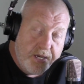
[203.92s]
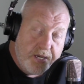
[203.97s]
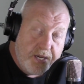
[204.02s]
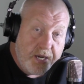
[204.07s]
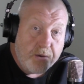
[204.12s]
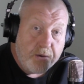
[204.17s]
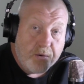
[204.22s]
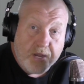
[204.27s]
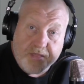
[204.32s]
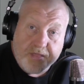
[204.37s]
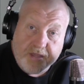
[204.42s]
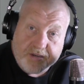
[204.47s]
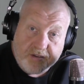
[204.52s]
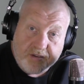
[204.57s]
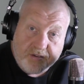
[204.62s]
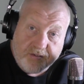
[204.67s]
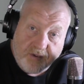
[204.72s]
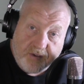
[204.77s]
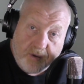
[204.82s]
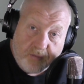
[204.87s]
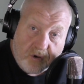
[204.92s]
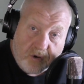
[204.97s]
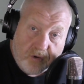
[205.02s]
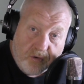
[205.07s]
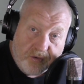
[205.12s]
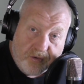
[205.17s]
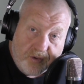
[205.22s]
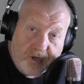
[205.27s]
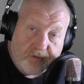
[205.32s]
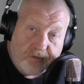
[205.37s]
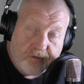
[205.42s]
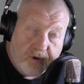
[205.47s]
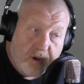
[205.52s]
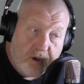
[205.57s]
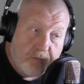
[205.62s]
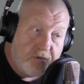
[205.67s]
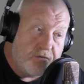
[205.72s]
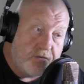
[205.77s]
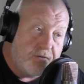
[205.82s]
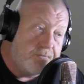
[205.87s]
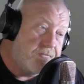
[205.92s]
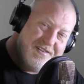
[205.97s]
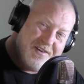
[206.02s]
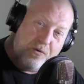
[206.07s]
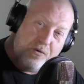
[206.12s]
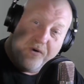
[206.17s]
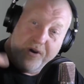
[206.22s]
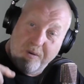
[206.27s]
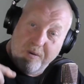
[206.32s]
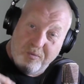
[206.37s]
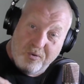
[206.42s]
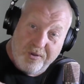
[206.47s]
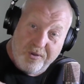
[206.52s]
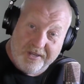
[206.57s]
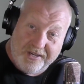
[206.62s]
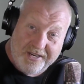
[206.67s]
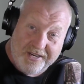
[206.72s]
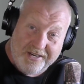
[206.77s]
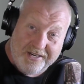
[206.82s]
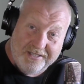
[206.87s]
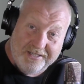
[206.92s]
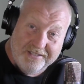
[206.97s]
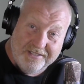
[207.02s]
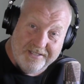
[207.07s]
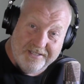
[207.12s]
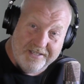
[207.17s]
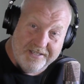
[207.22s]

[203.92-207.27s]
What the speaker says: Anyway, that didn't seem to cause any dramas. So when I bought the car,